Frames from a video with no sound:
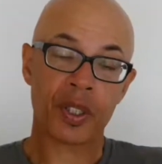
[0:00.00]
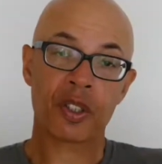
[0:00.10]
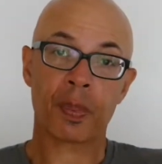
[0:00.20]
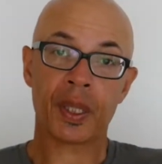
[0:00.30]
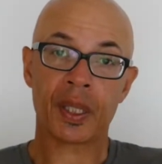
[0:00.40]

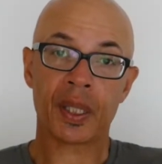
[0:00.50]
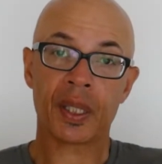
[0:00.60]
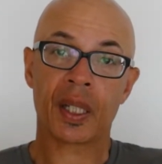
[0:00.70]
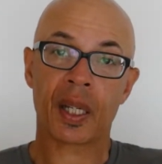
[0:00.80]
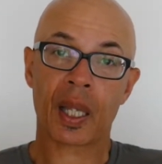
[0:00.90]
speaking,
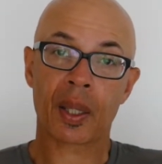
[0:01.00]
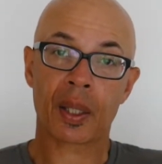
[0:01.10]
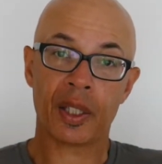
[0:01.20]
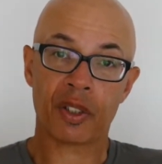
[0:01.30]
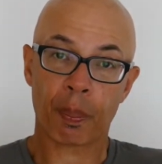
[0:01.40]

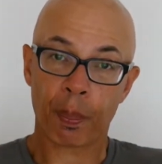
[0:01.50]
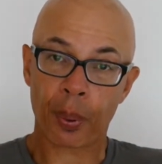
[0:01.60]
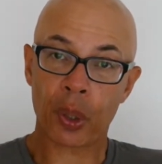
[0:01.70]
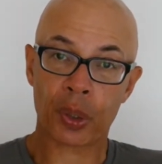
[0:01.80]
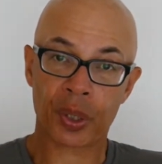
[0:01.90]
athletes
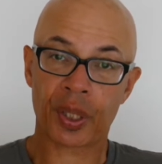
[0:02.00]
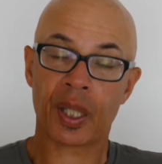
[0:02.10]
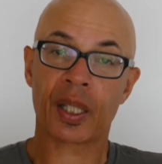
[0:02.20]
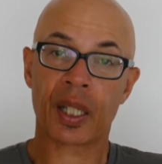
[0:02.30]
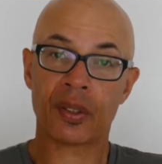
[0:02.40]
push
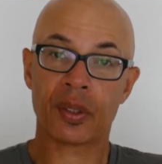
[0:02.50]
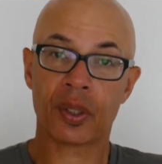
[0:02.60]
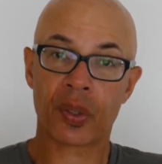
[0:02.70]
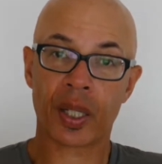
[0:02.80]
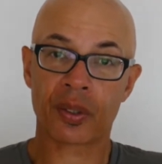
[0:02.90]
against the
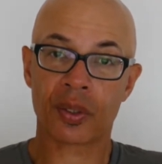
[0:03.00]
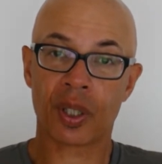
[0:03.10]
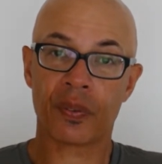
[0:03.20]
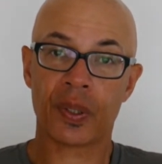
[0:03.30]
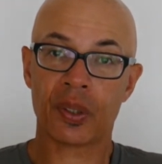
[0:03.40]
track
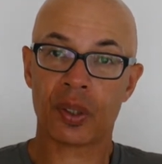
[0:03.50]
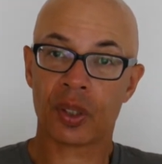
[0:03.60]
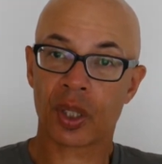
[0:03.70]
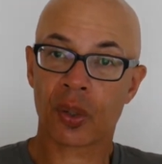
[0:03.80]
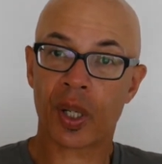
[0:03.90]
surface to
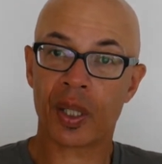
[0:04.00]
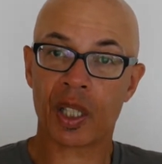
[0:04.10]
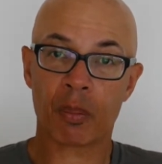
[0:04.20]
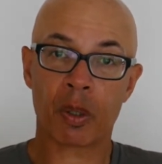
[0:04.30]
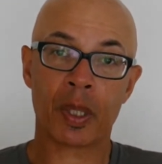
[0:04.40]
create that
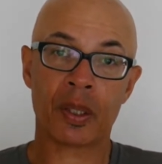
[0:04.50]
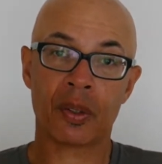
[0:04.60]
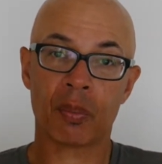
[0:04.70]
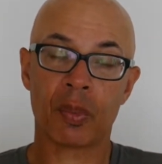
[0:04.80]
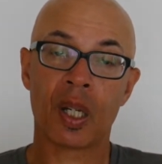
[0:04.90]

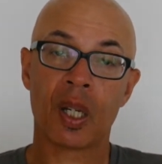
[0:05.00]
momentum.